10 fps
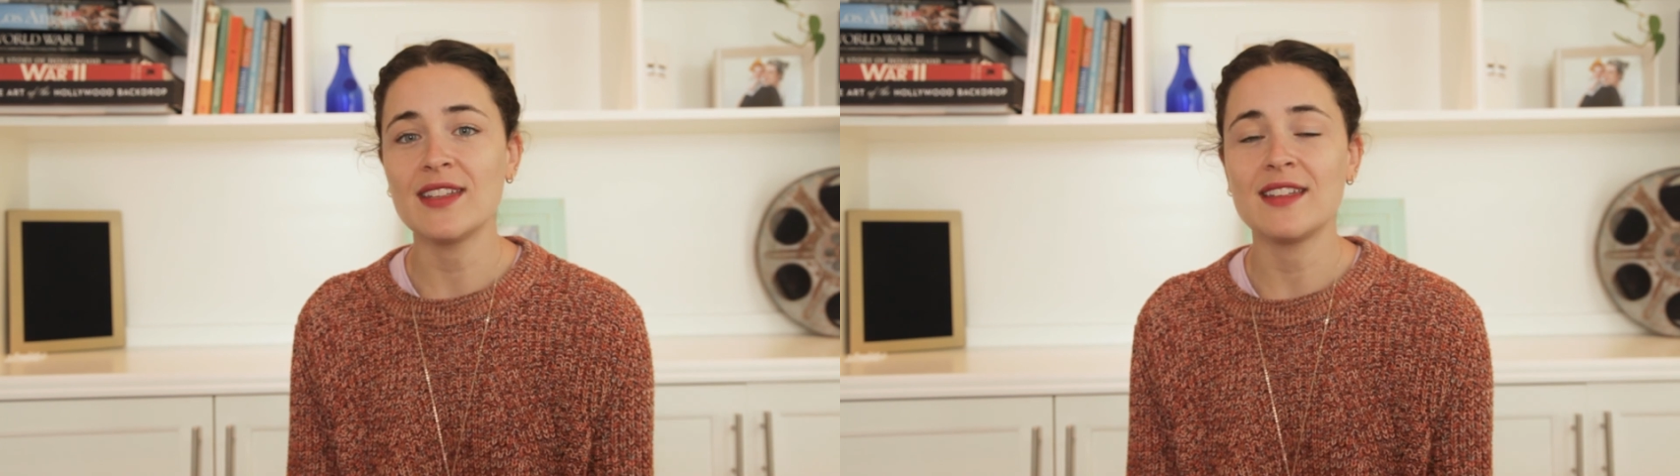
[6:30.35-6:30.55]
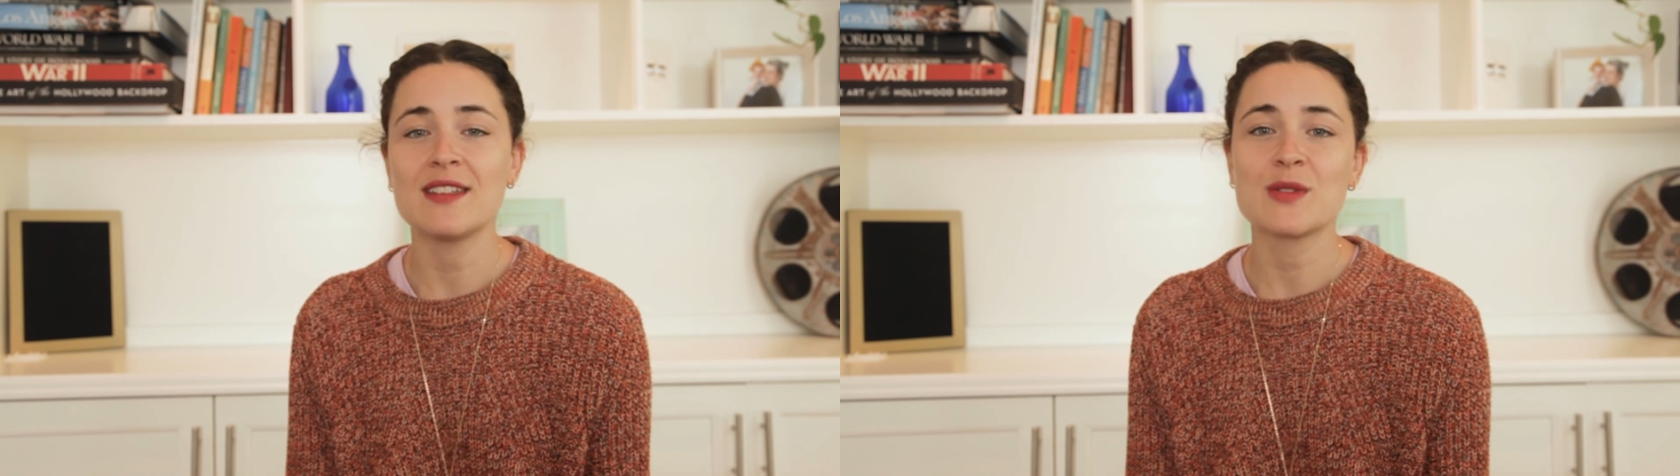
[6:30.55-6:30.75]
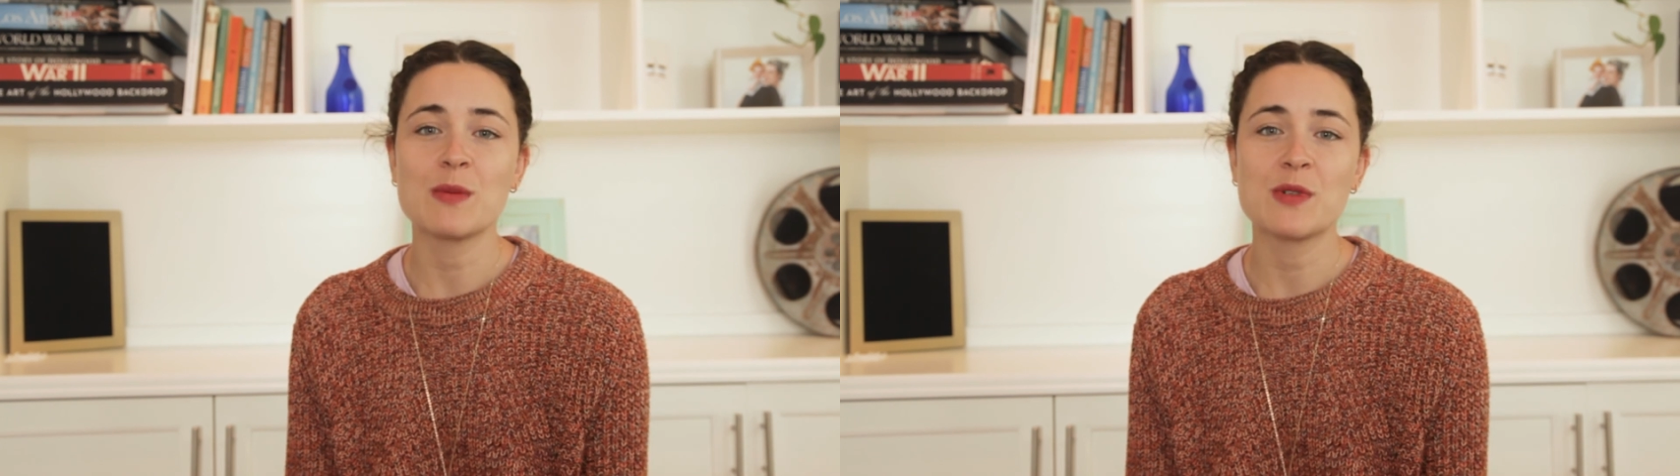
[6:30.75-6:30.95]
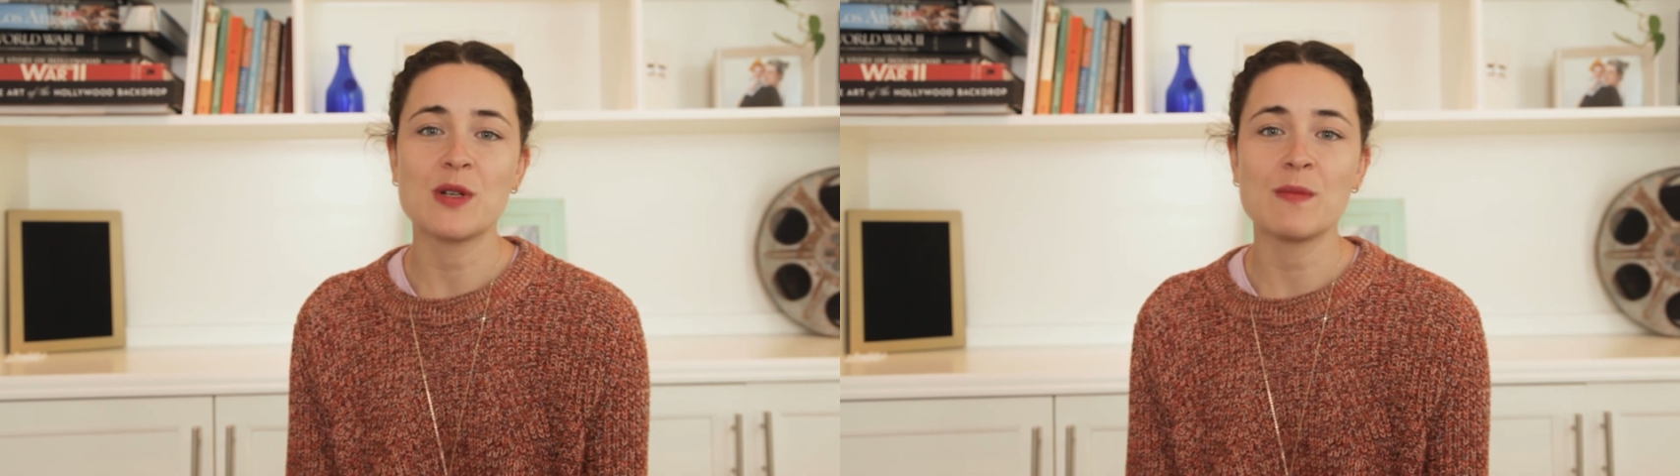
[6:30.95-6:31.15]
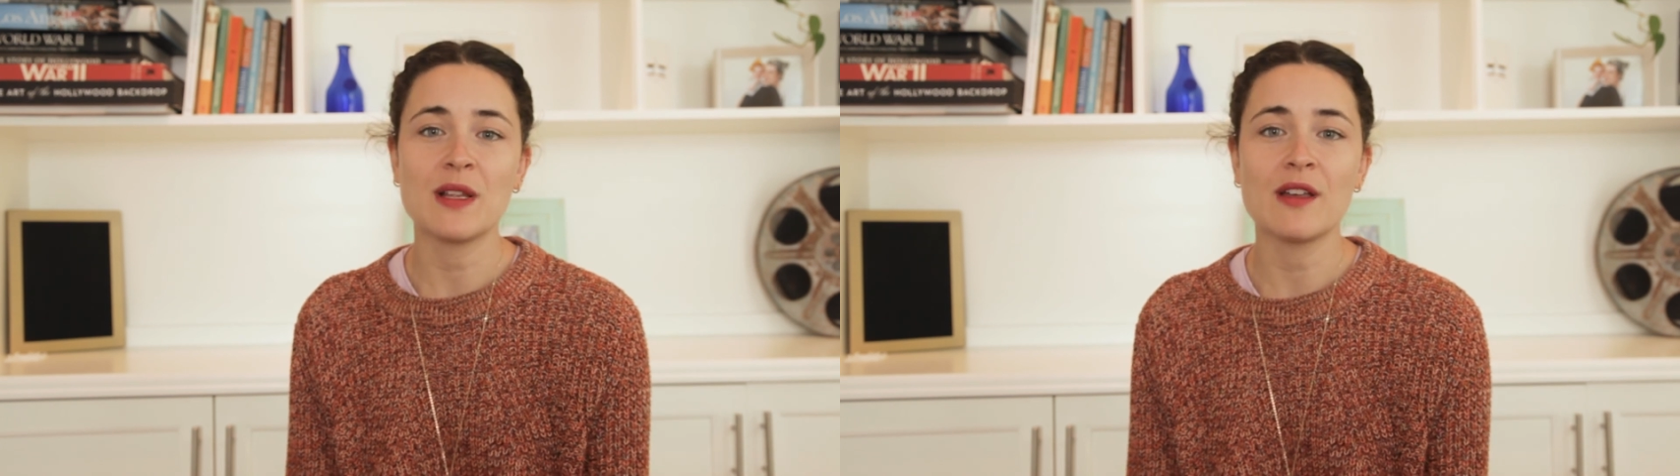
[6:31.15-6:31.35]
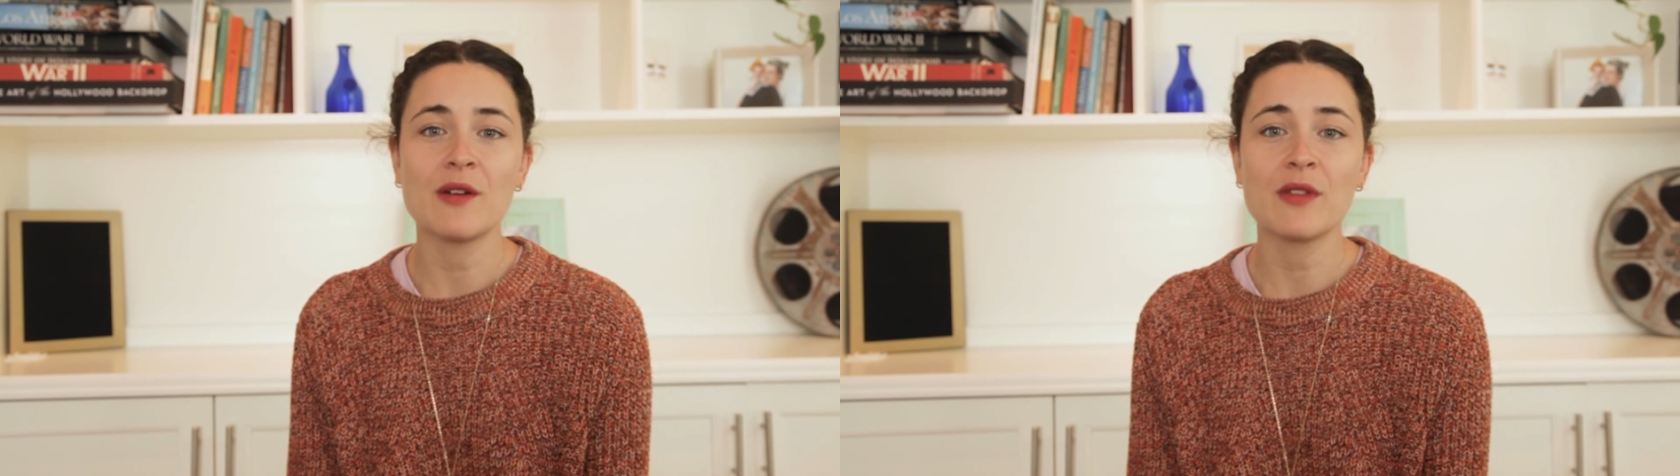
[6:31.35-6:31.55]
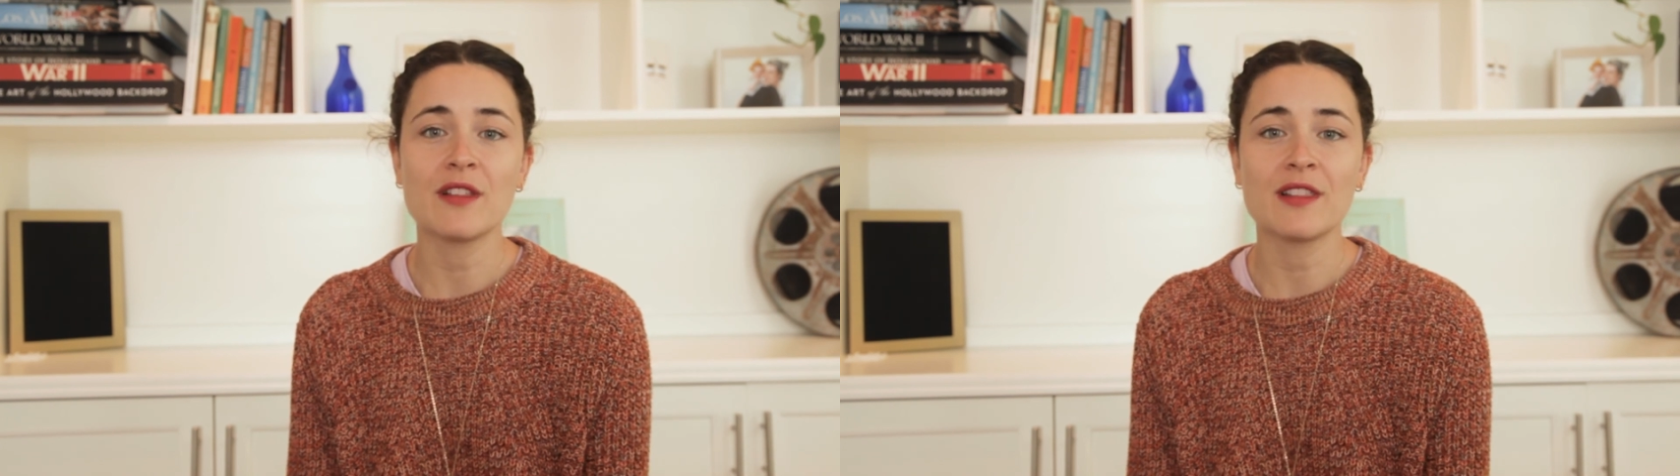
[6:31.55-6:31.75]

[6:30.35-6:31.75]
in the description below the